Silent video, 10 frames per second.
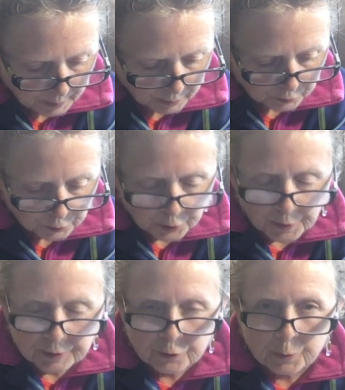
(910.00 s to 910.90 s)
Are you
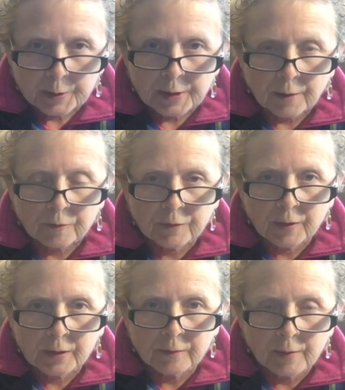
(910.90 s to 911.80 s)
going to read
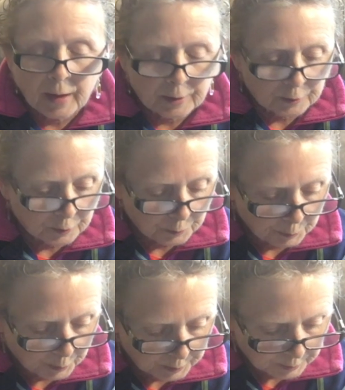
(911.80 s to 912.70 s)
everything in that
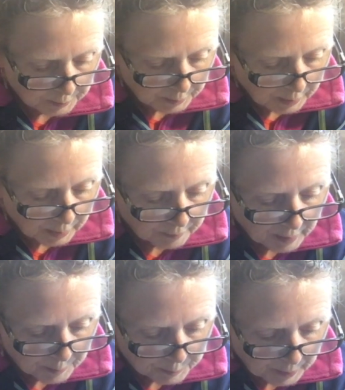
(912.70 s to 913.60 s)
book? In
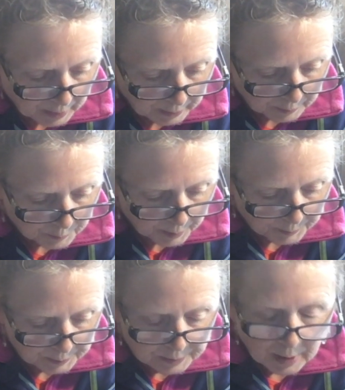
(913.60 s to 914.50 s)
that bag,
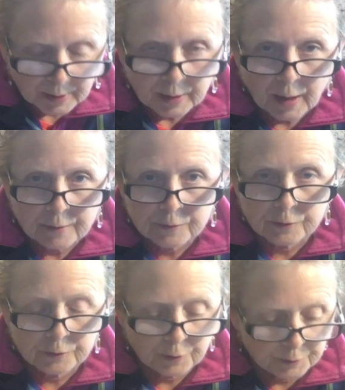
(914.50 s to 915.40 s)
Mama, Dad
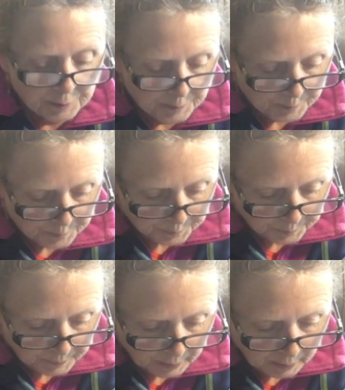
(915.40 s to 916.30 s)
asks her.
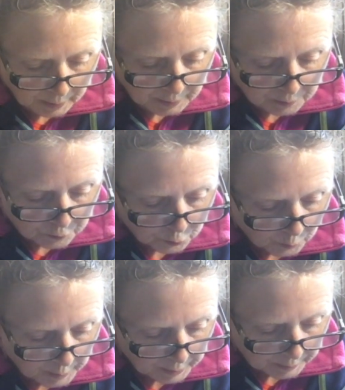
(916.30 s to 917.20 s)
He's
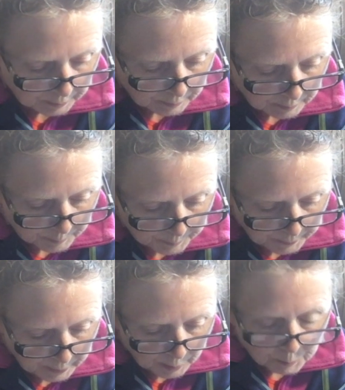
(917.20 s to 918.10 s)
grinning
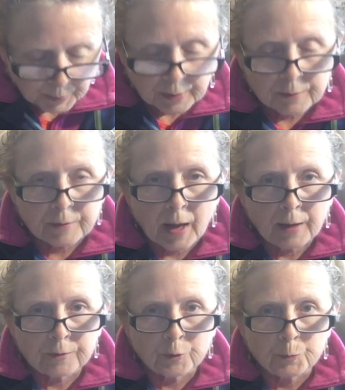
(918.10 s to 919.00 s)
but his
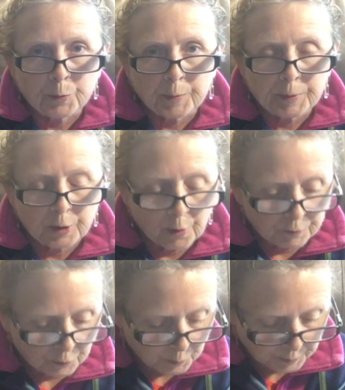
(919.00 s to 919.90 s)
eyes are brimming
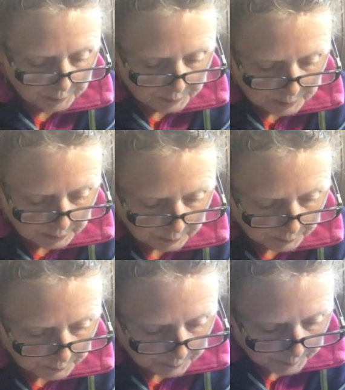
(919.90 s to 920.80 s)
over with
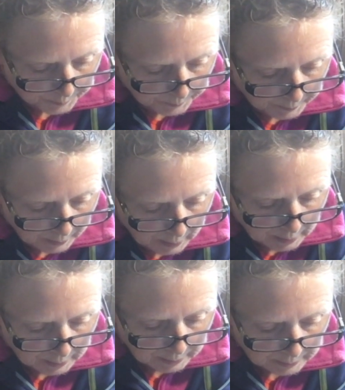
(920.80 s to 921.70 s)
tears,
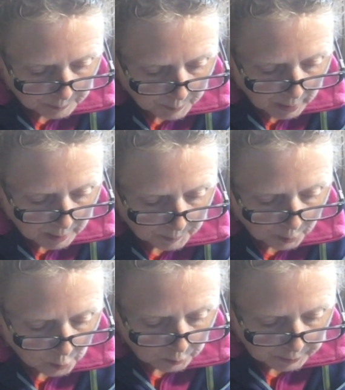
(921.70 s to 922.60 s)
and he and Mom are
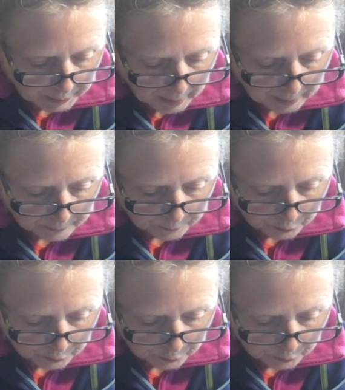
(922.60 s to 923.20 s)
holding hands